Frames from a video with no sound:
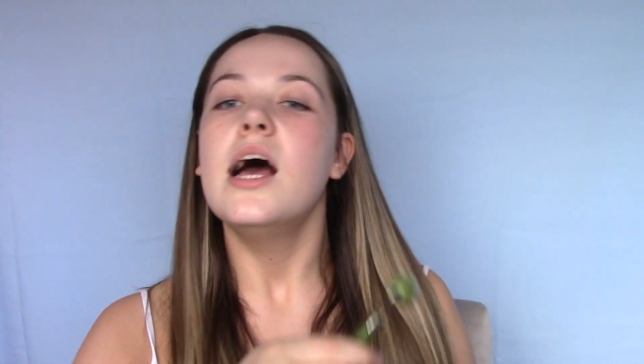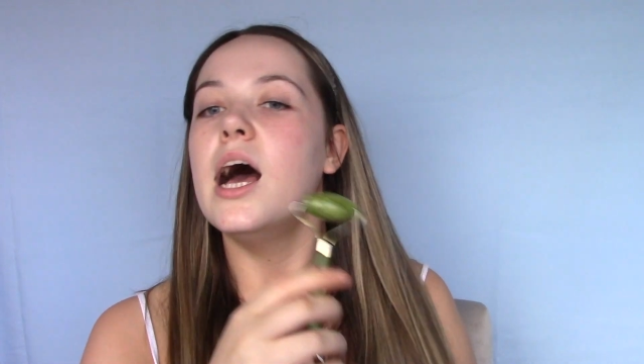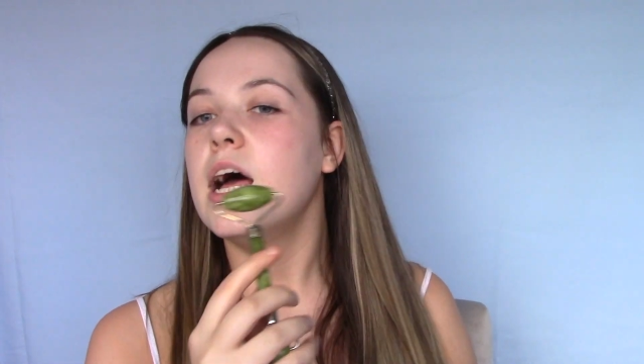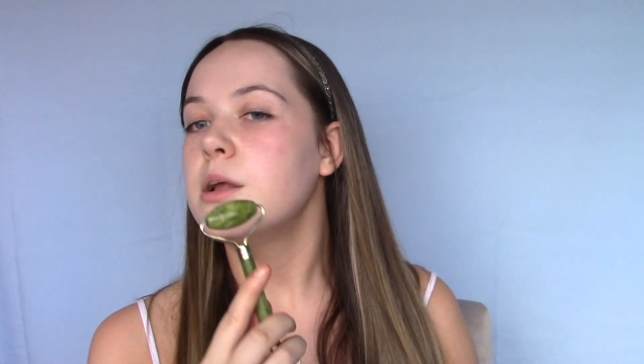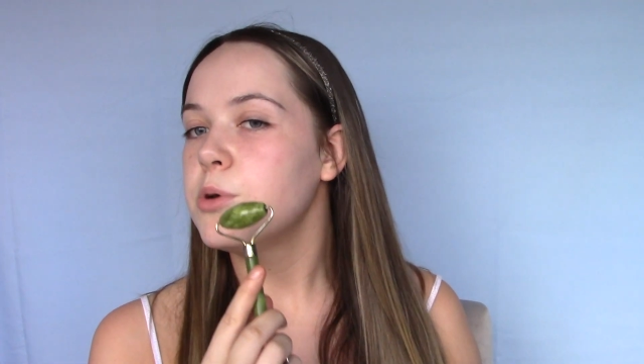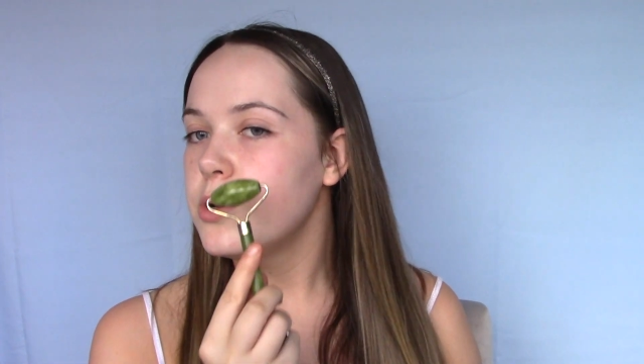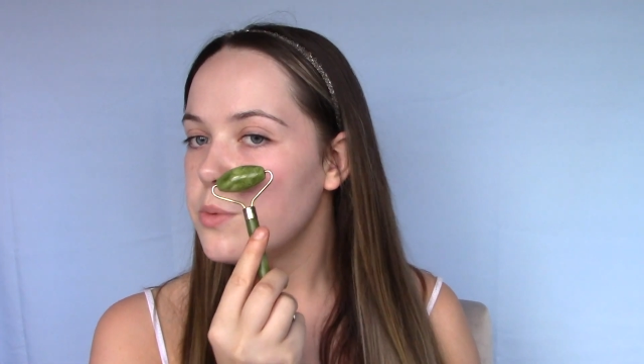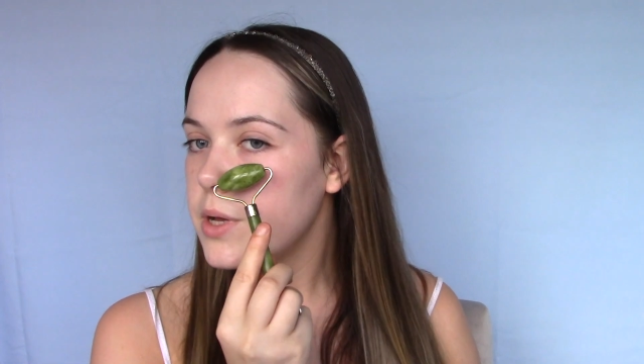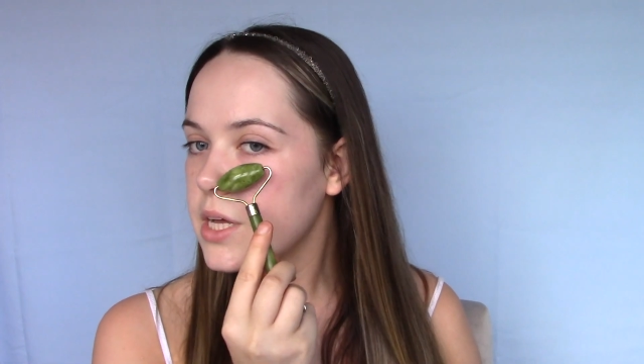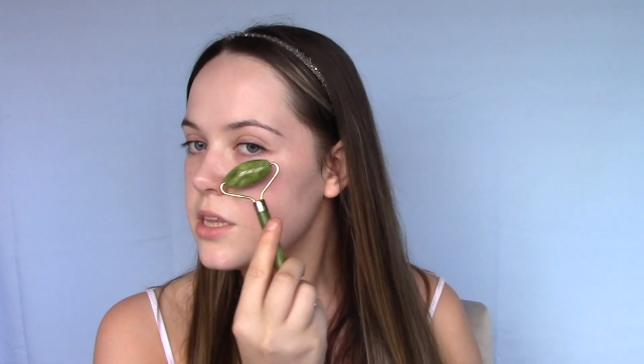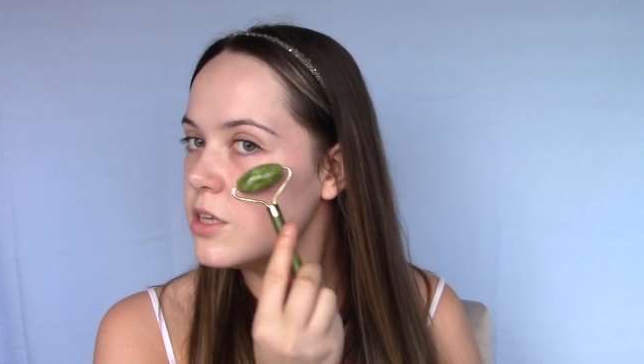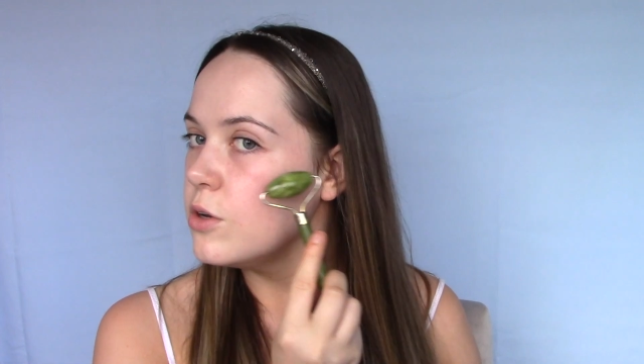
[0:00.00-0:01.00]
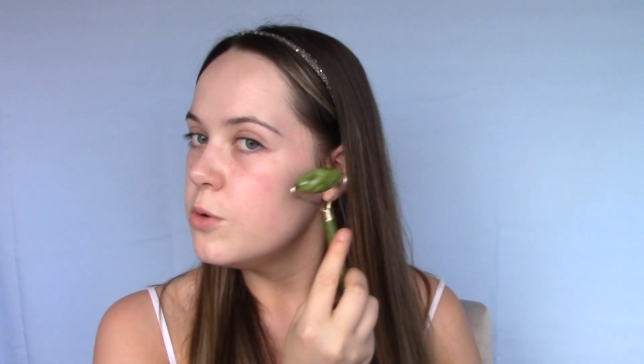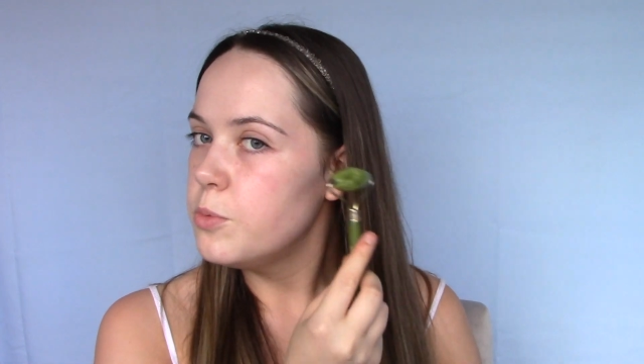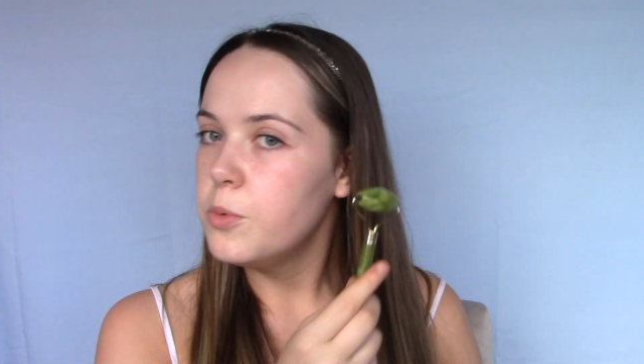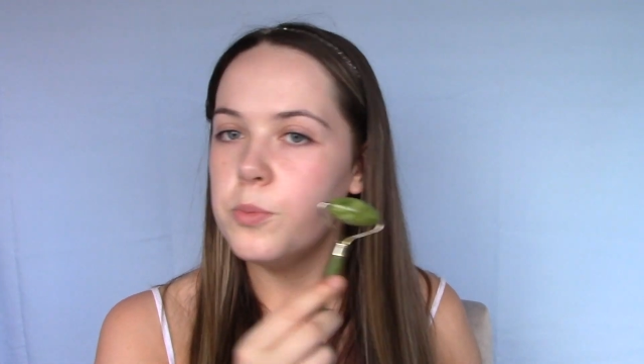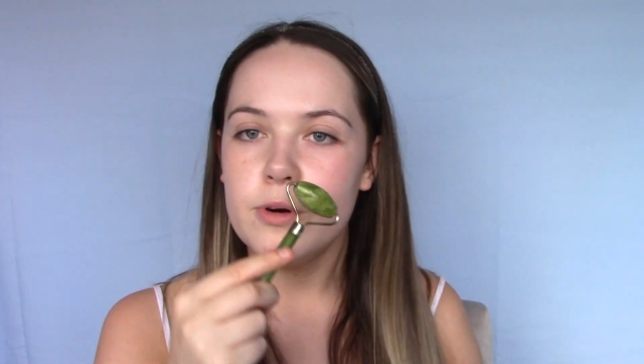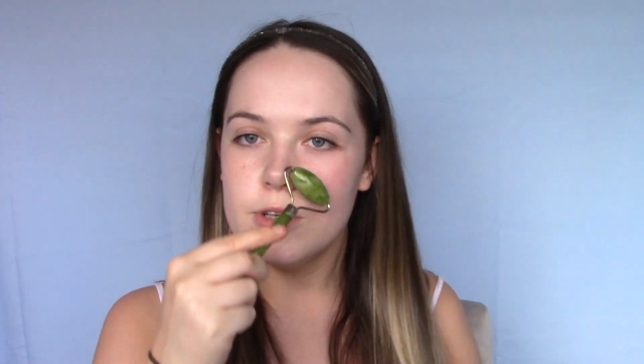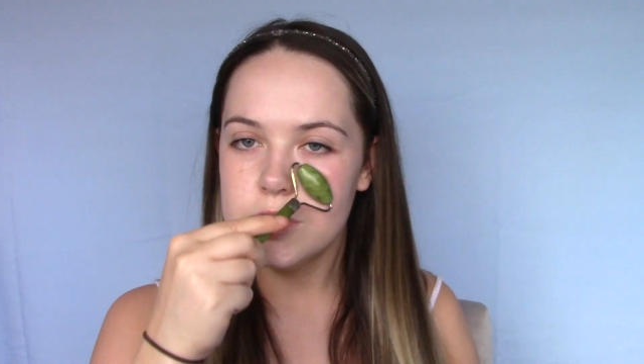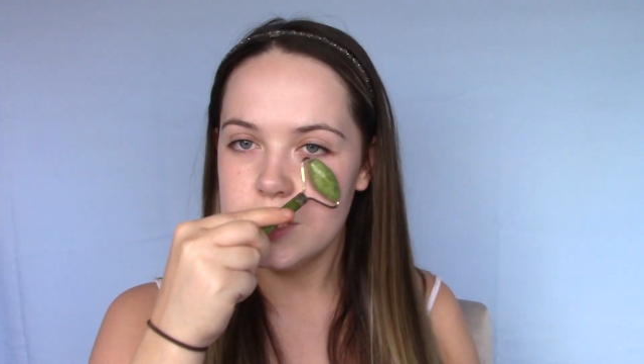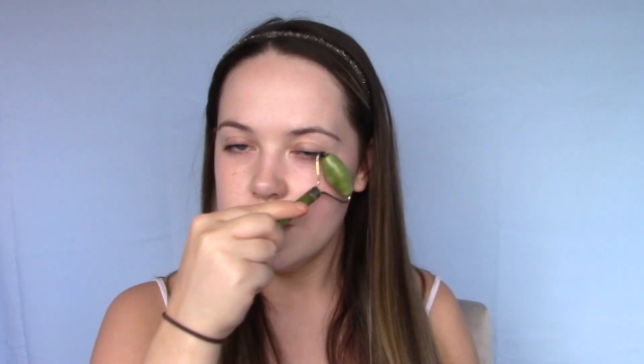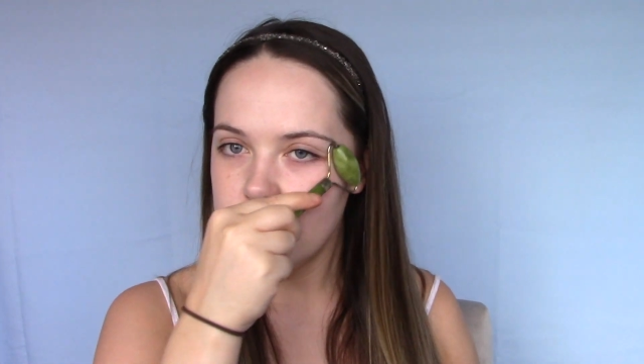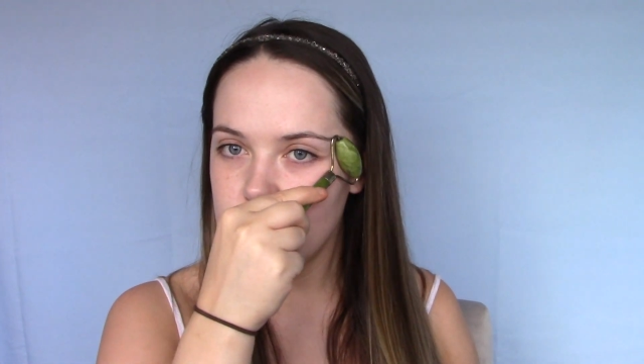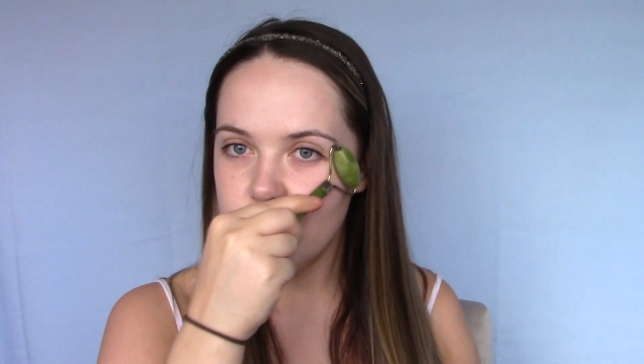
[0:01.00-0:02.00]
and I'm going to work the upper
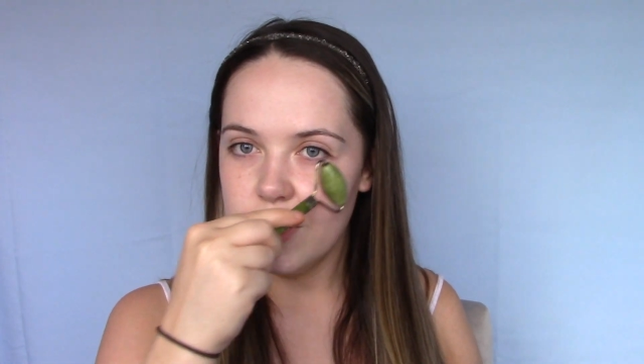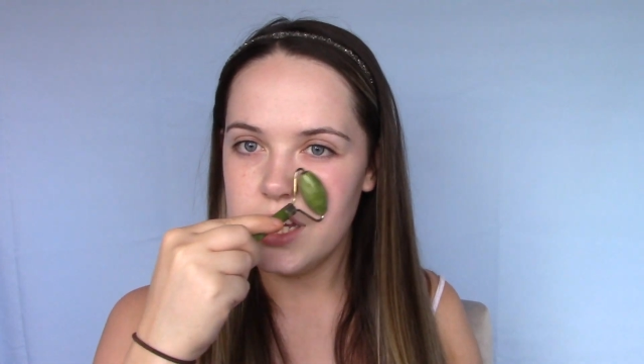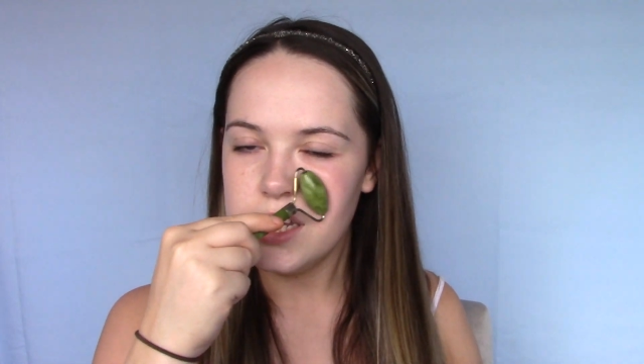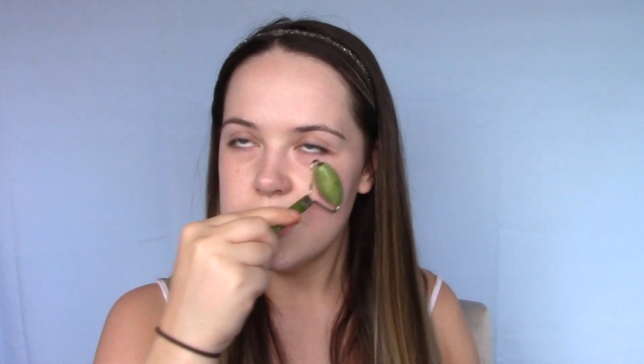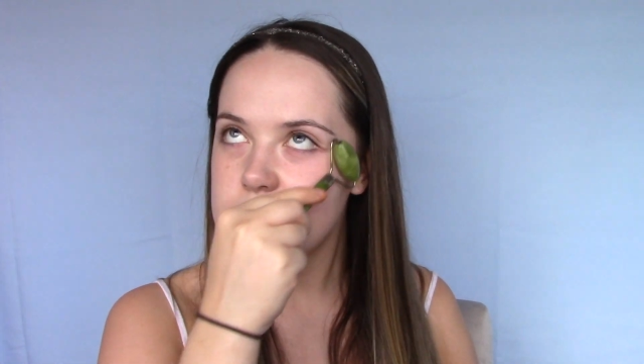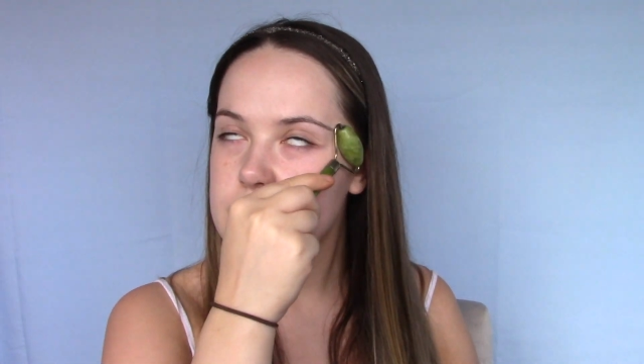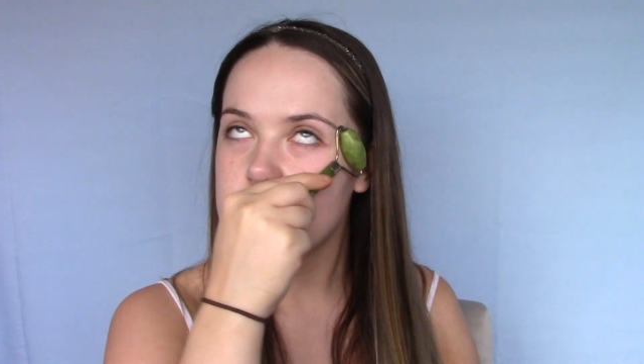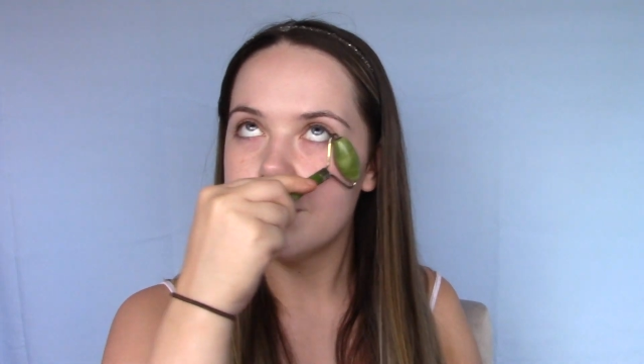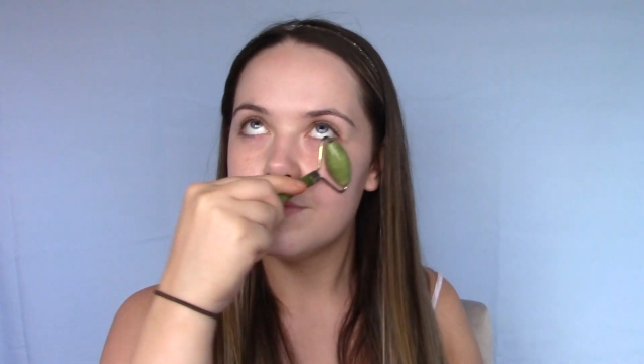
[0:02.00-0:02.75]
portion of the face,